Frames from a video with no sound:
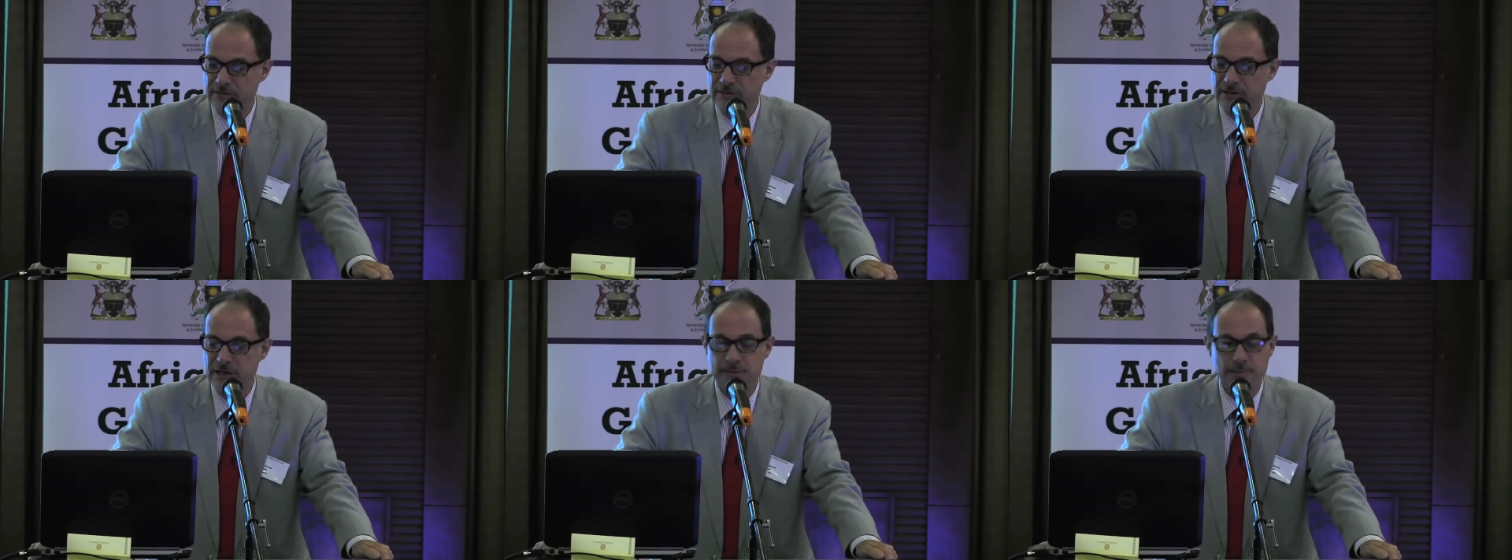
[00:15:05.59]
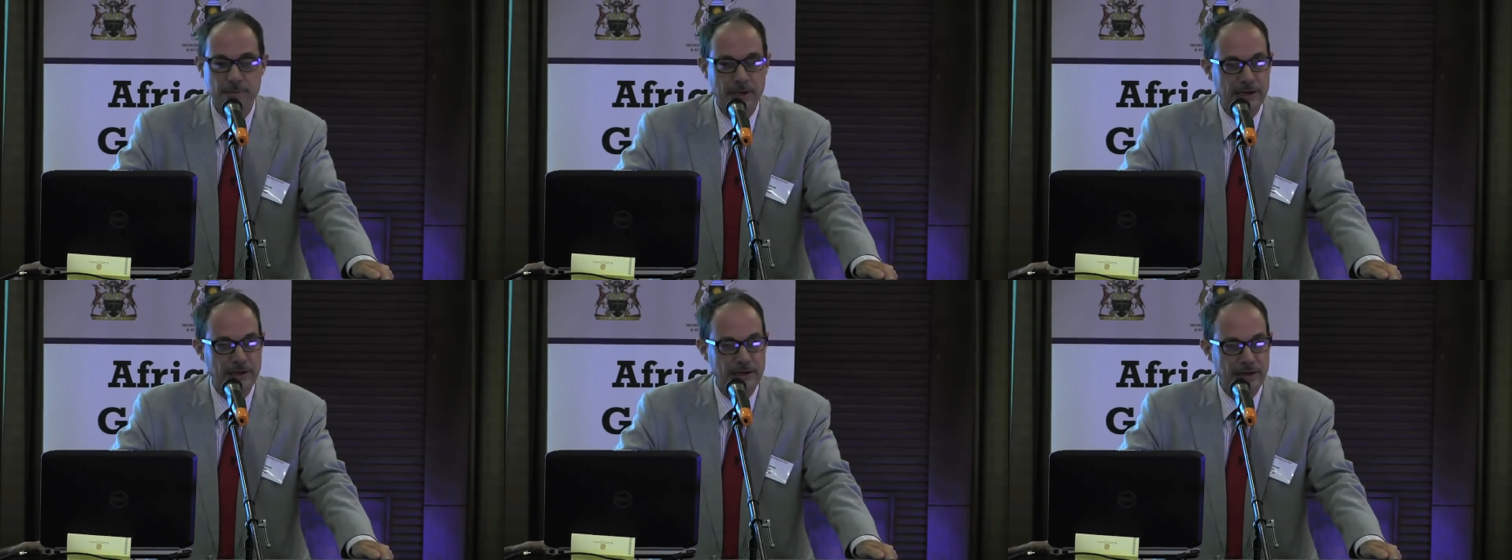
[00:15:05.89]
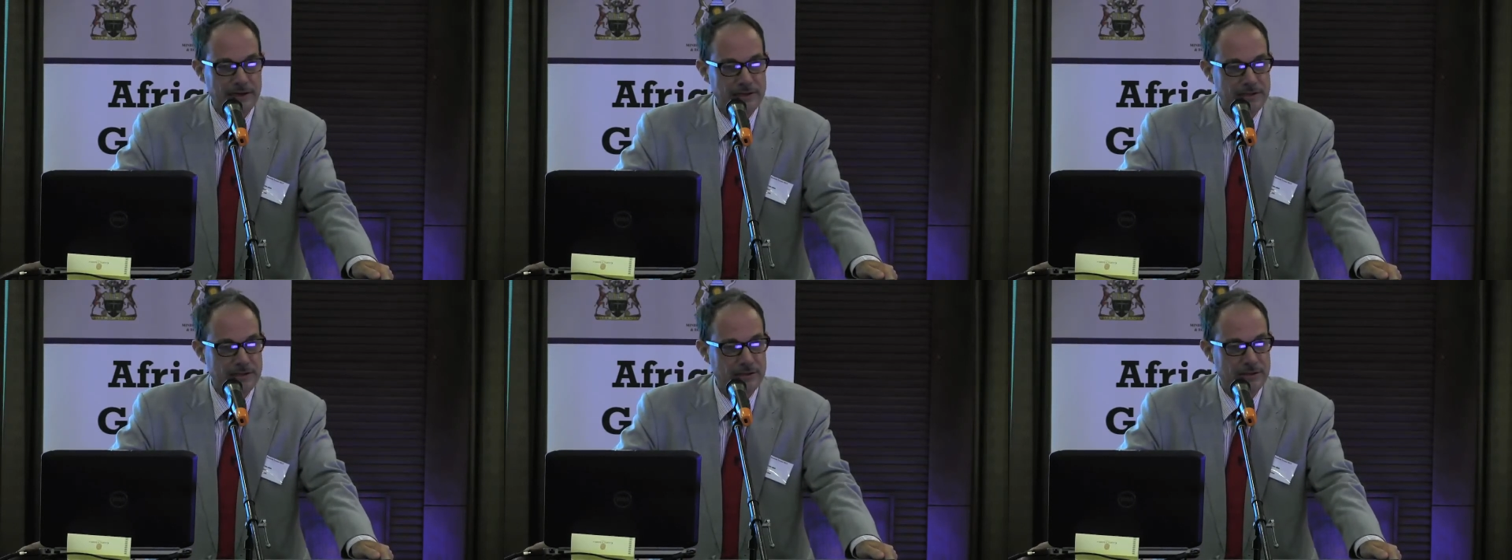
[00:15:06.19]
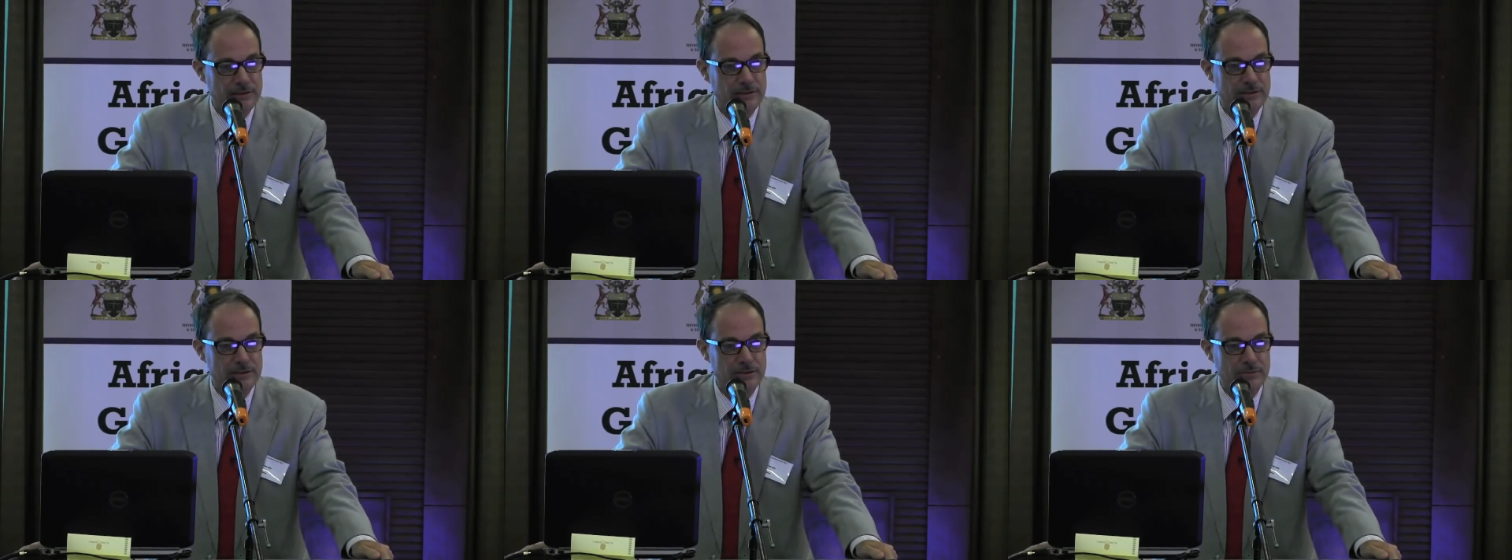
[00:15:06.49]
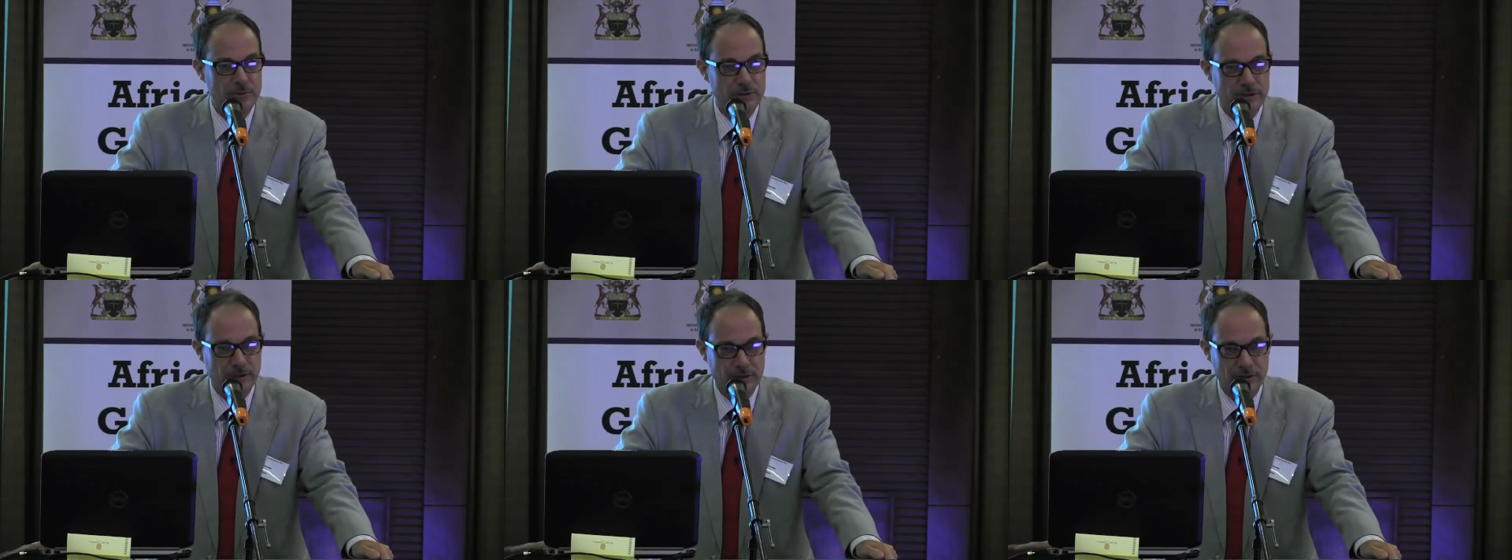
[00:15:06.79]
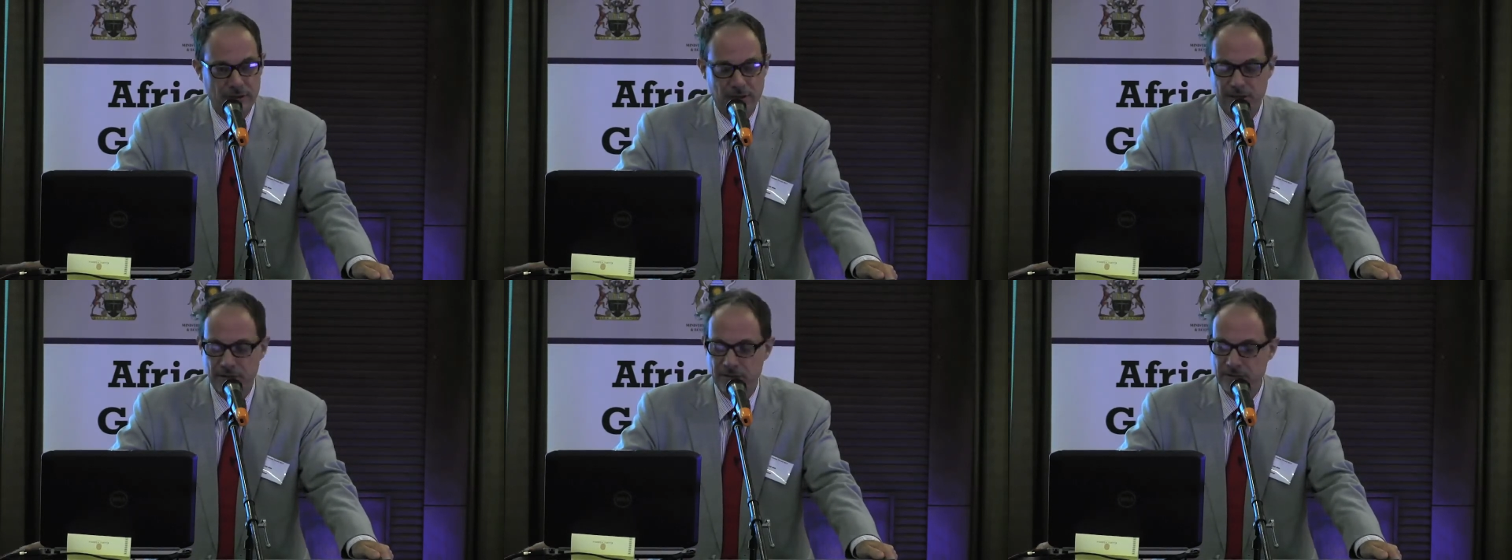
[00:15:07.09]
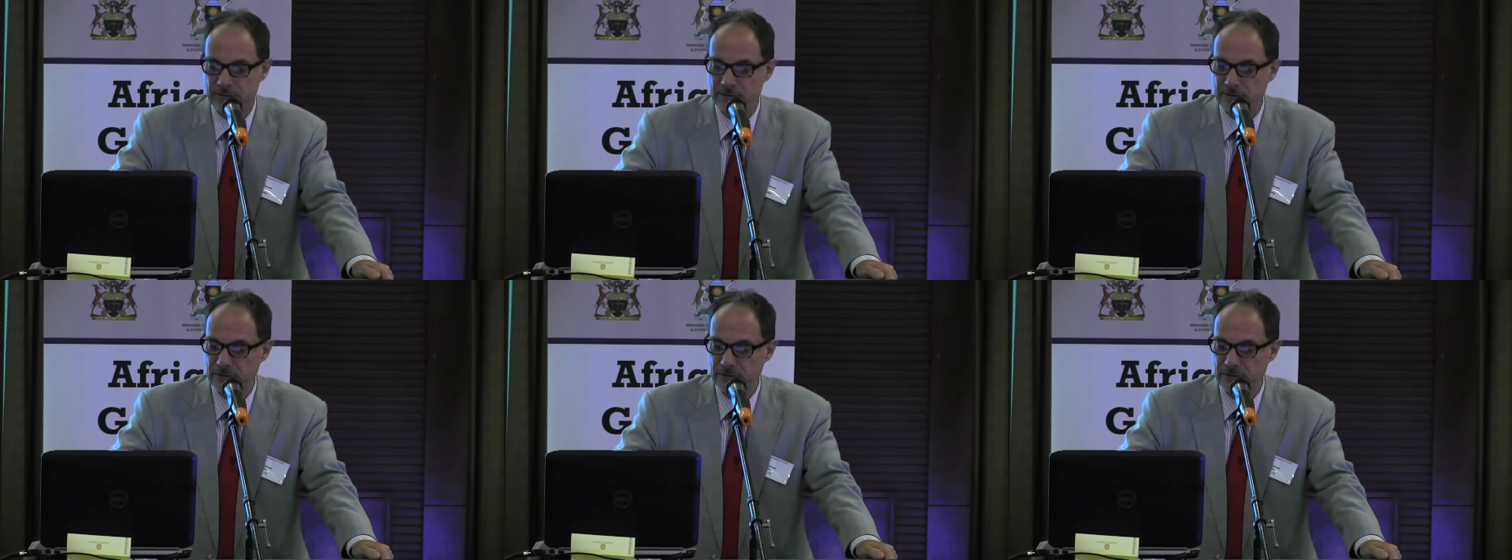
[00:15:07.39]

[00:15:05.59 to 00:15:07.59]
There's many lessons which I think